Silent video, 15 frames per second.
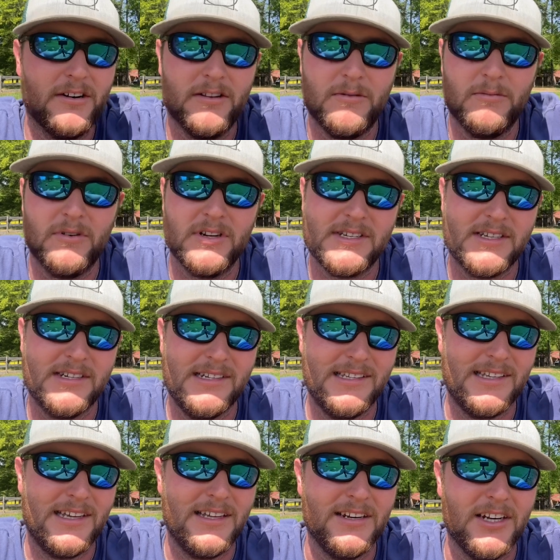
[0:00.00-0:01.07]
than Brisket in
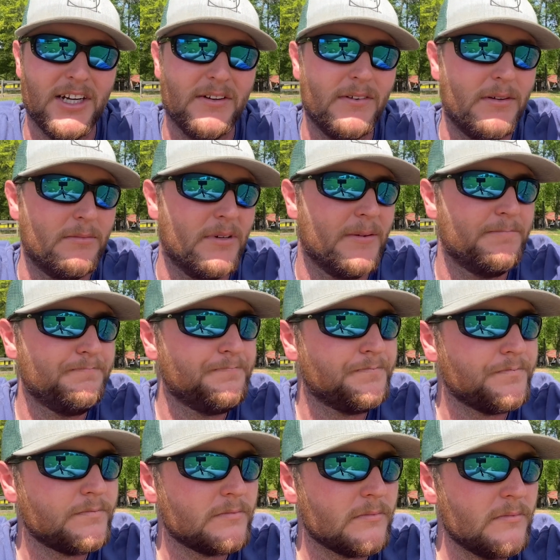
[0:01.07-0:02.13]
the end of it. But
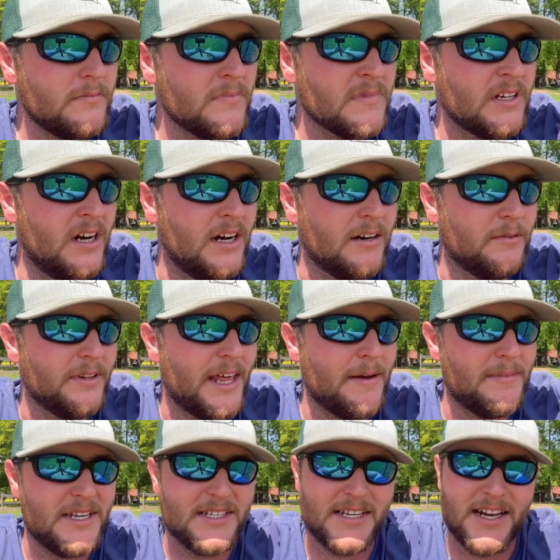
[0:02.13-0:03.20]
with
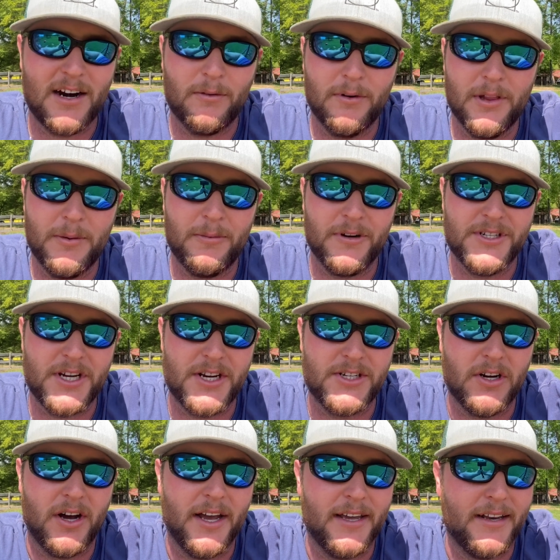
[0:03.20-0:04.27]
that being said, I really appreciate
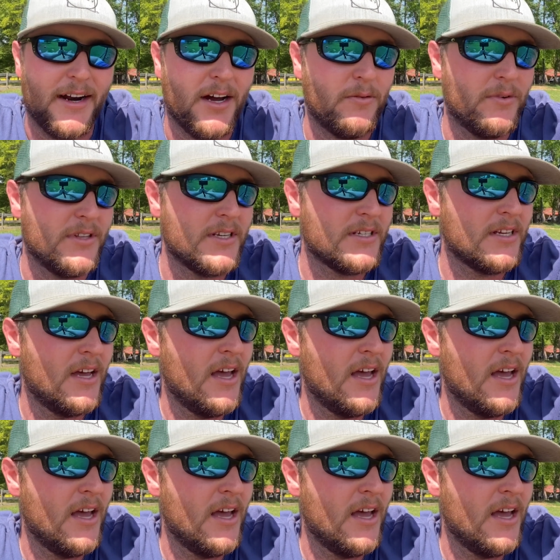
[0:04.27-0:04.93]
y'all hanging out with us.